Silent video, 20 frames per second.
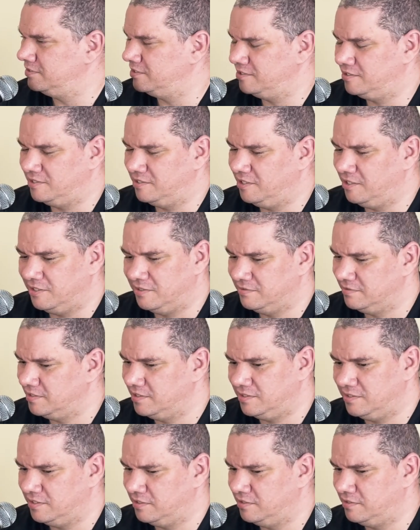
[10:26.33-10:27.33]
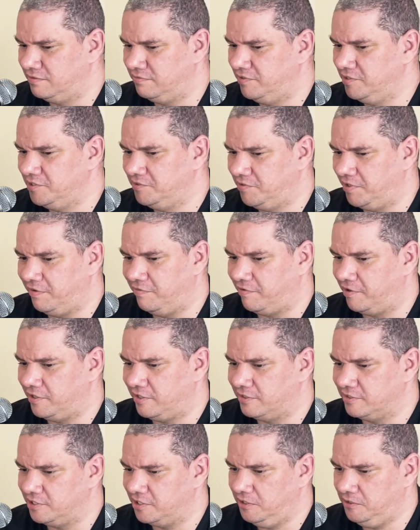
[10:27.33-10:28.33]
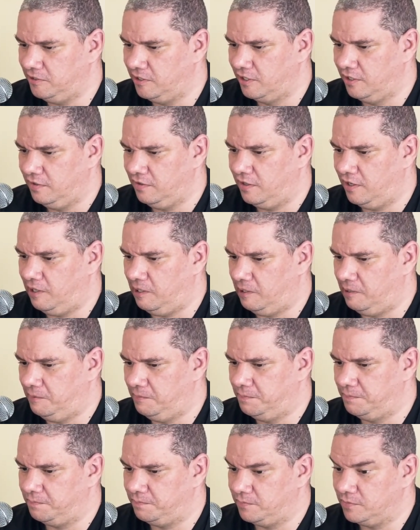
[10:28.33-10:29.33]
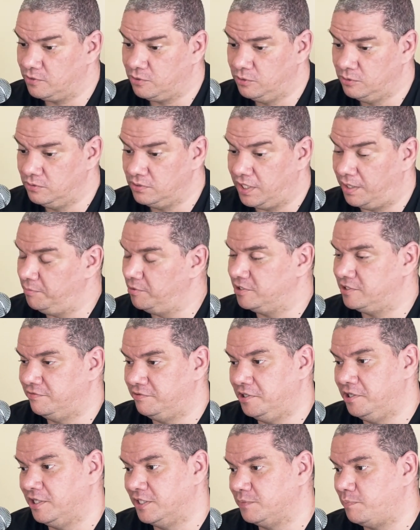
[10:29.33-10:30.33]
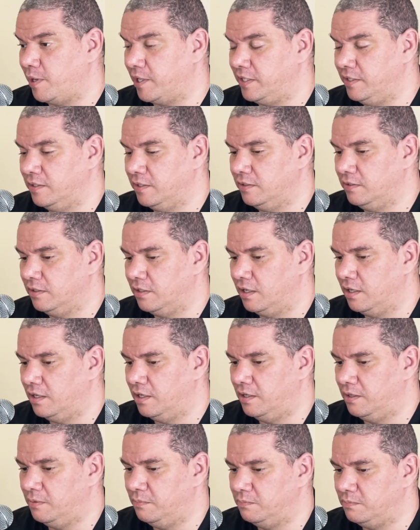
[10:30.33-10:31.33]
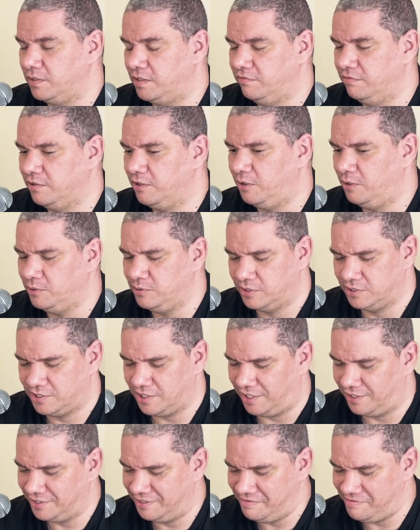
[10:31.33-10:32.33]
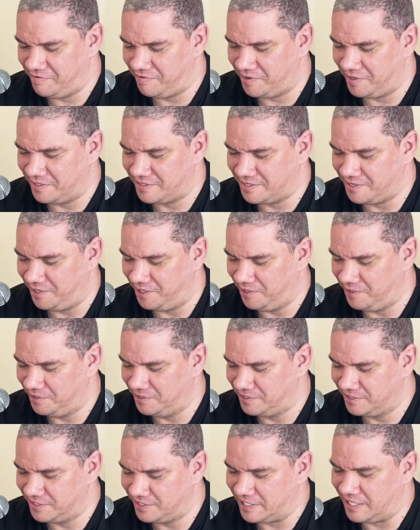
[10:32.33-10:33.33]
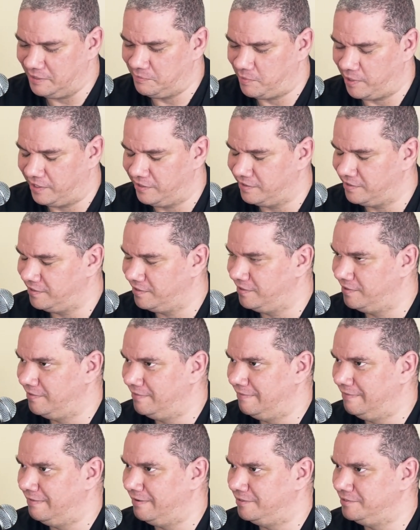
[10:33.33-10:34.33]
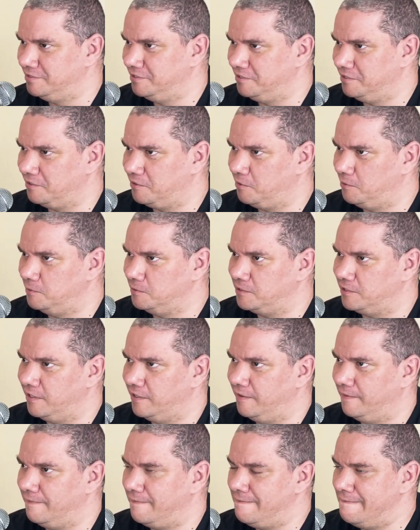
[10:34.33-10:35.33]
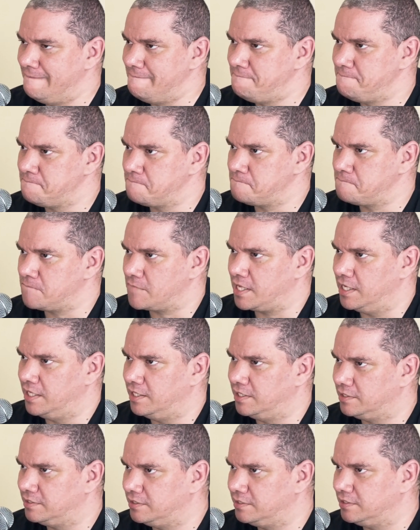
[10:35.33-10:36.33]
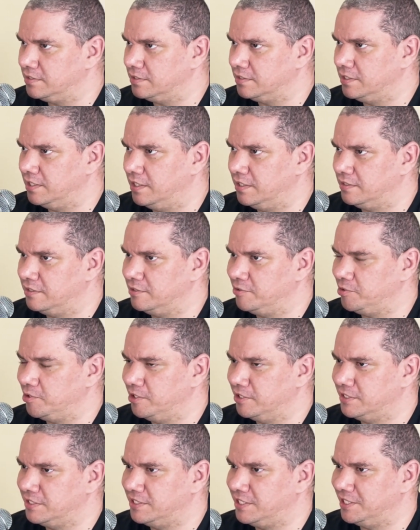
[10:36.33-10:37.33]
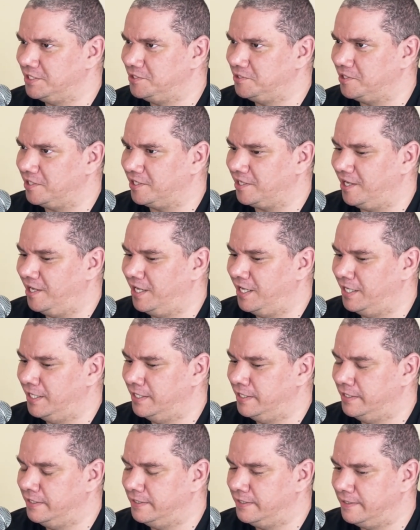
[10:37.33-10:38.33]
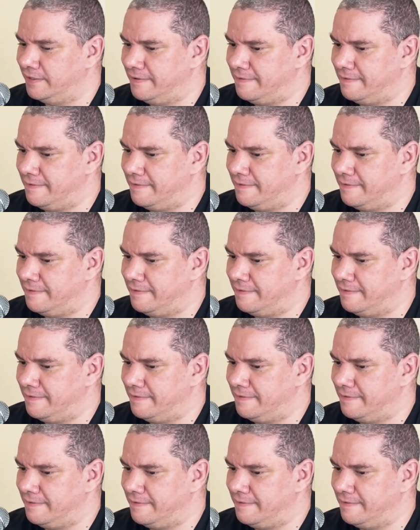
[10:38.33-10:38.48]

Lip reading: it feels very fake. So cool. Amarok's a very nice bakkie though. Even the old ones. I'll never forget going on the skid pan. I was doing a course there at the Toyota test track, and